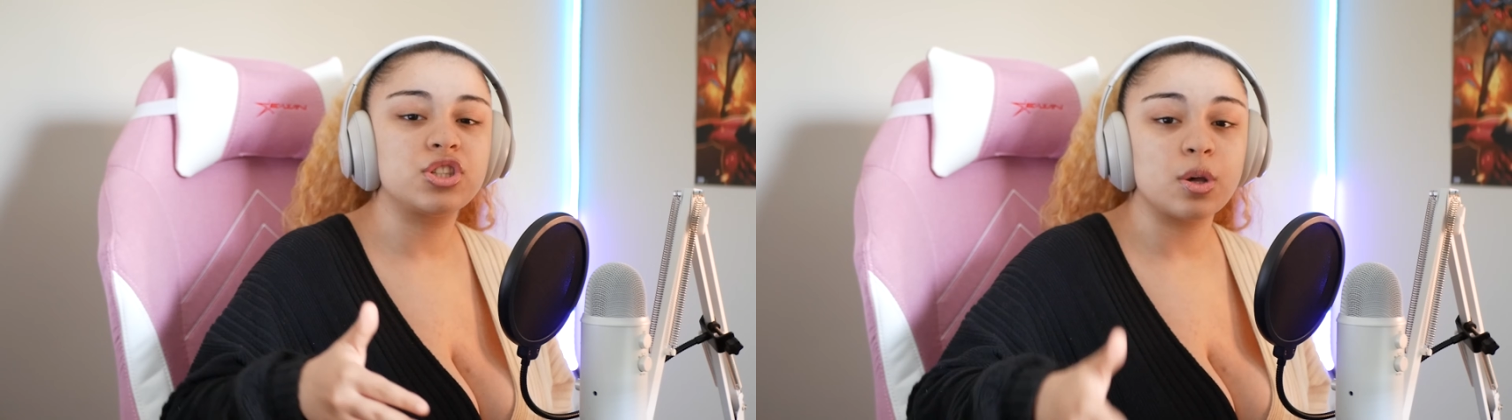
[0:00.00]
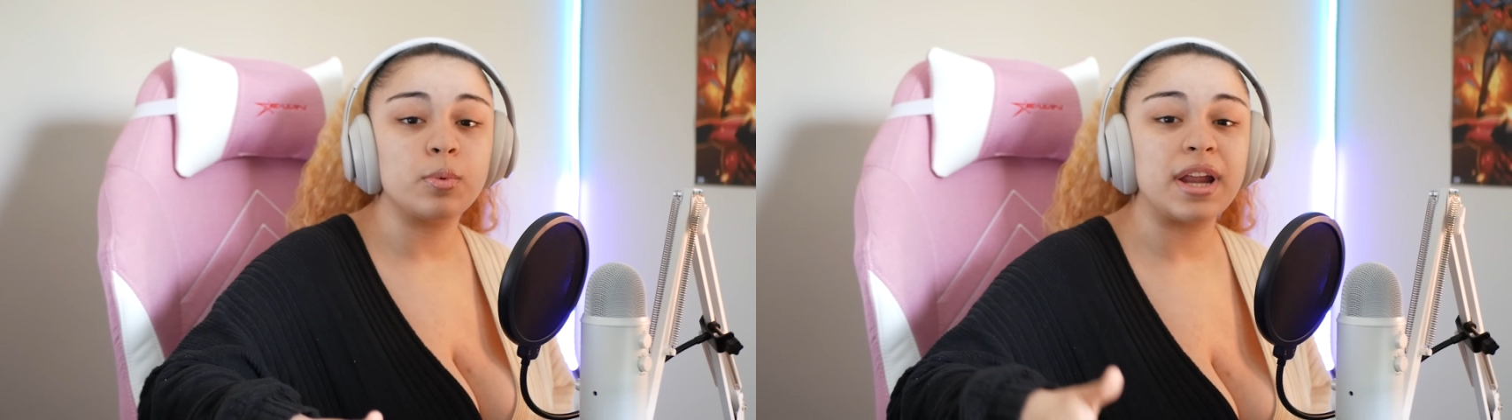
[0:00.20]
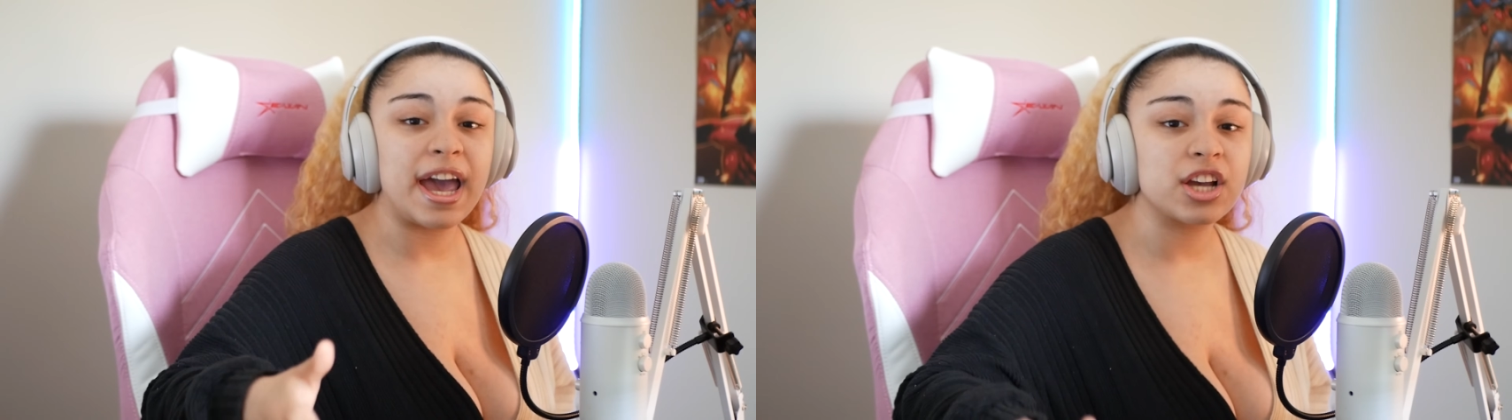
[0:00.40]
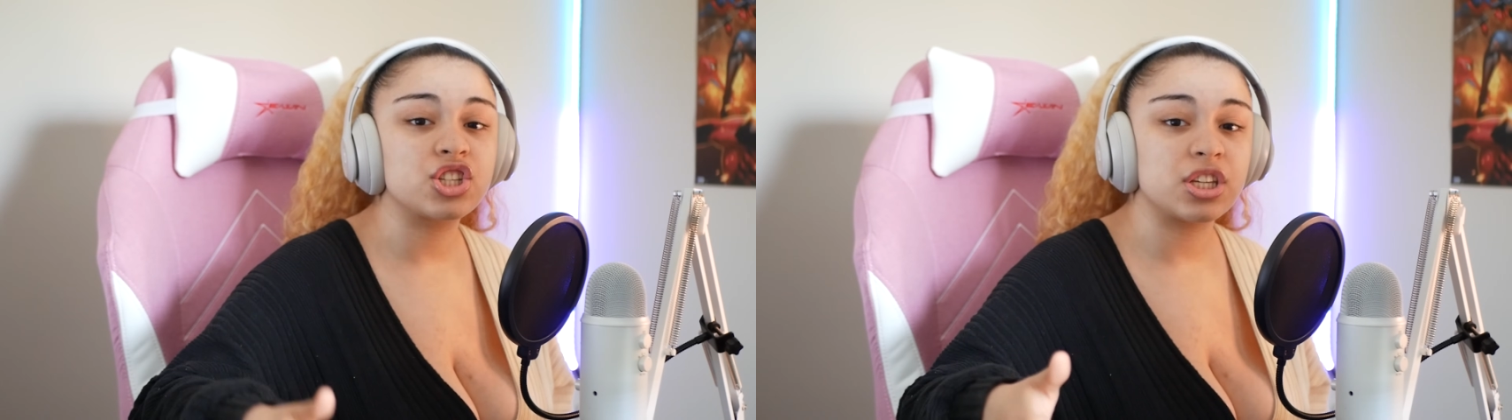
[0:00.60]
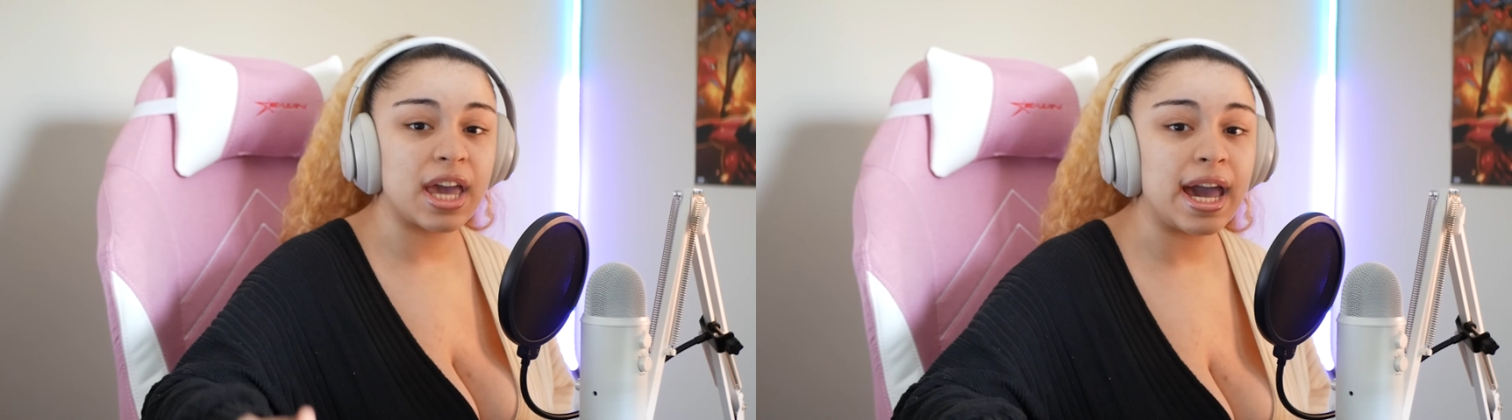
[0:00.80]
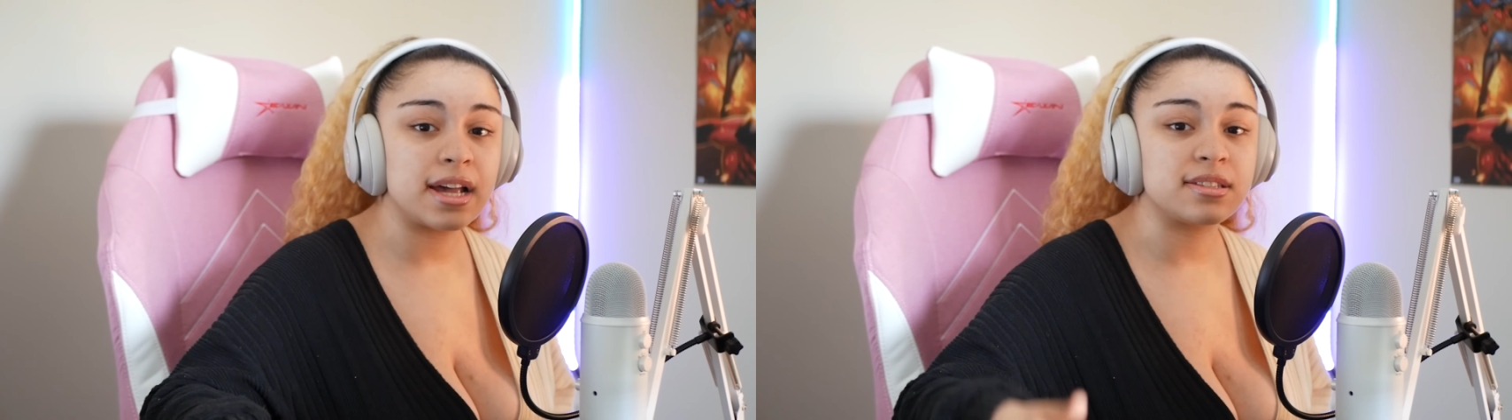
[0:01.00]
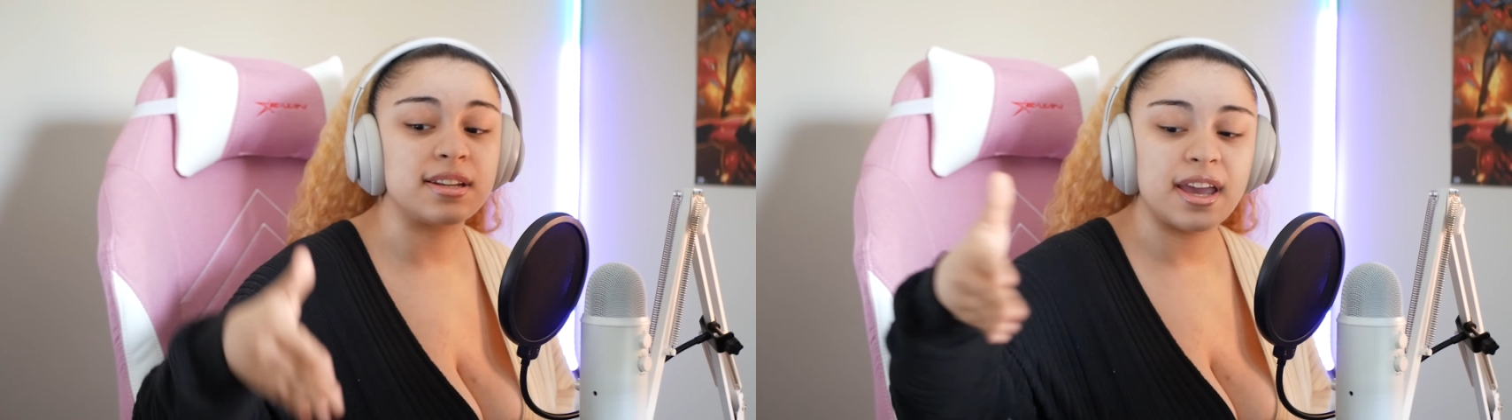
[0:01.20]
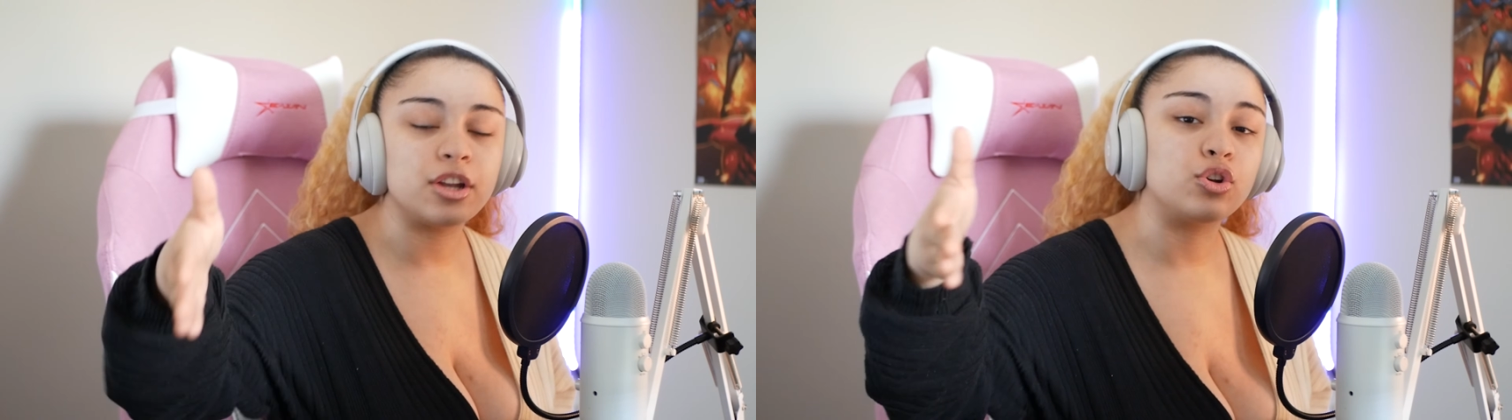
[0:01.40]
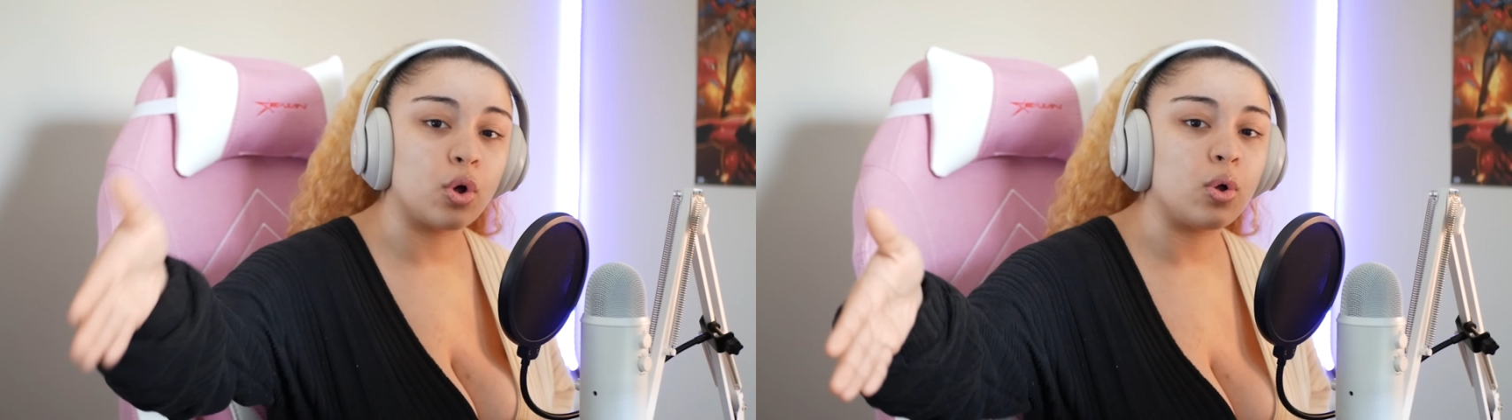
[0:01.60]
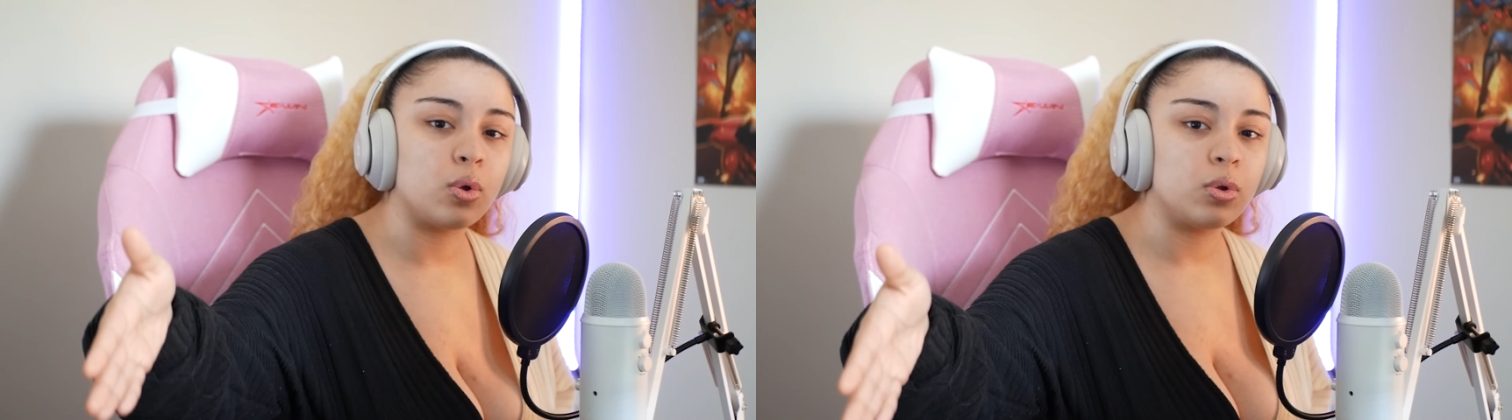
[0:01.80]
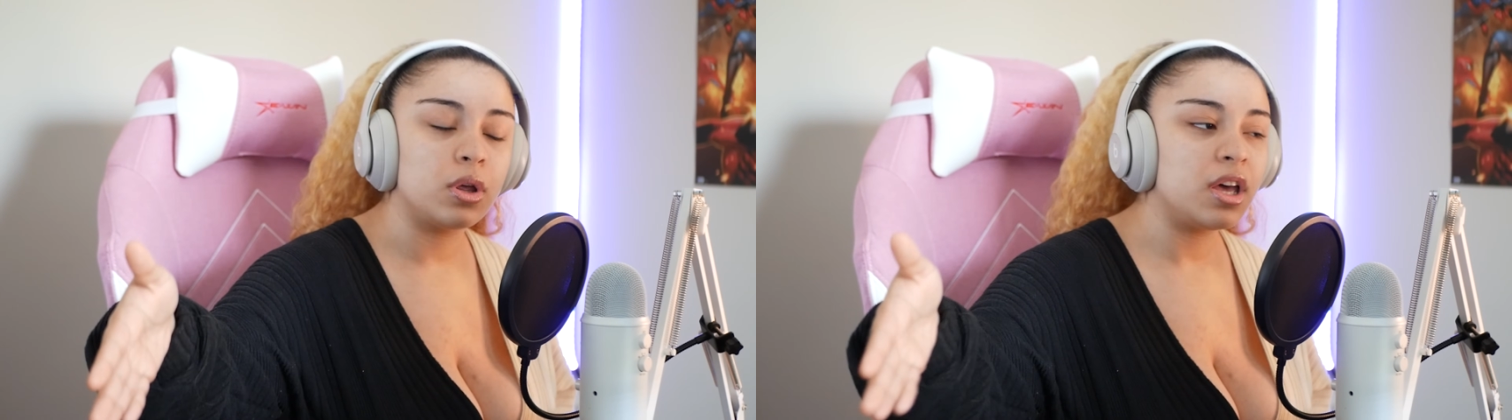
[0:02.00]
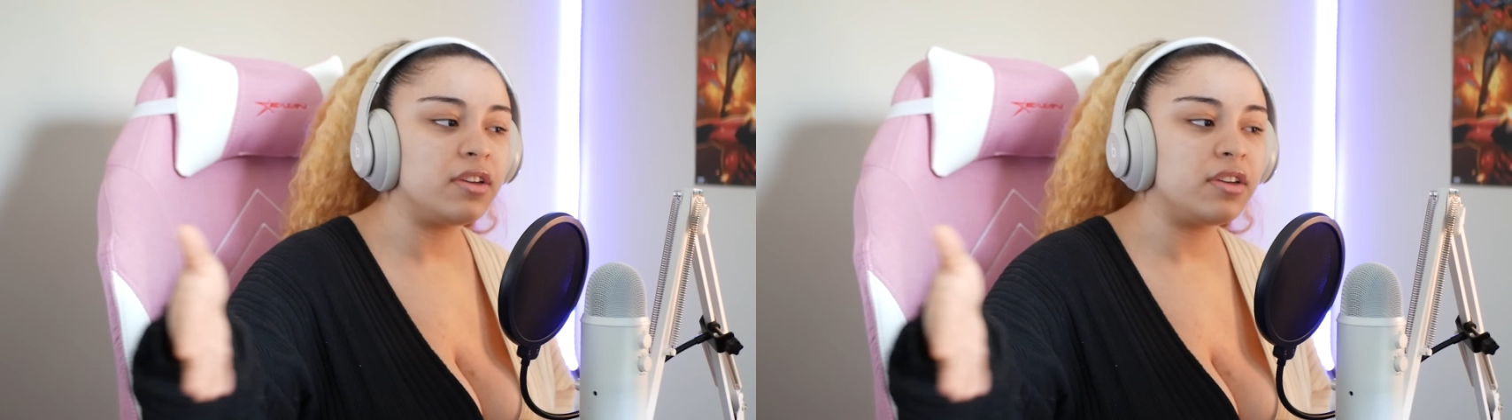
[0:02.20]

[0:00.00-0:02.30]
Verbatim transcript: when someone actually has an end goal